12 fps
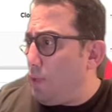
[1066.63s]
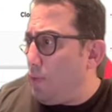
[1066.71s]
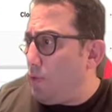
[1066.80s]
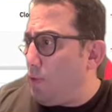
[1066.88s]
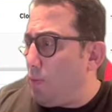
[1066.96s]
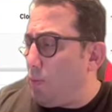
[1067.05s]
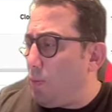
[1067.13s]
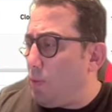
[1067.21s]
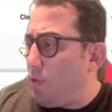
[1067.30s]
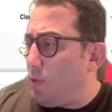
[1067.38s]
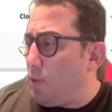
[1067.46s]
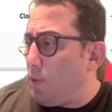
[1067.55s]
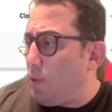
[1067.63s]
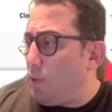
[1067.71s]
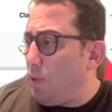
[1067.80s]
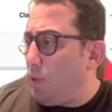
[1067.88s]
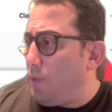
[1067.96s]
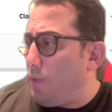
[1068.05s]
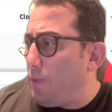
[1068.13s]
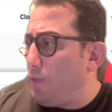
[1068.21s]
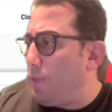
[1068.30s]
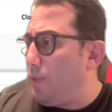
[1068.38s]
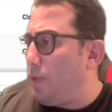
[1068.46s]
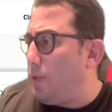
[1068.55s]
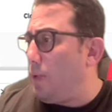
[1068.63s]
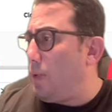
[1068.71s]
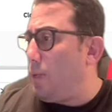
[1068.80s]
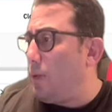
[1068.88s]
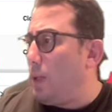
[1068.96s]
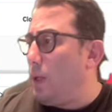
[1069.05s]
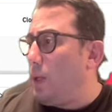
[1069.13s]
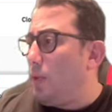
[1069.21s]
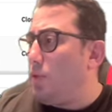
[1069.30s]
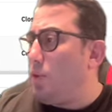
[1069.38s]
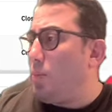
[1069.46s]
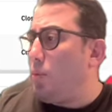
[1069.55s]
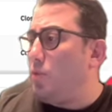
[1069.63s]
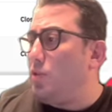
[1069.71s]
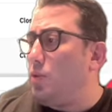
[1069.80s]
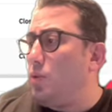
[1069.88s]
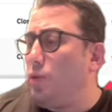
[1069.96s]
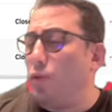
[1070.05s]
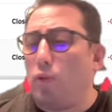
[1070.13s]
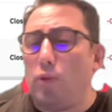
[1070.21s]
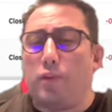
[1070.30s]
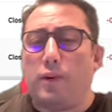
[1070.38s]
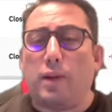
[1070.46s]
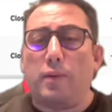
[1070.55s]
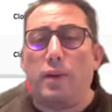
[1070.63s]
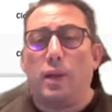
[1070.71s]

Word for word: 0 0.035, 0 0.045.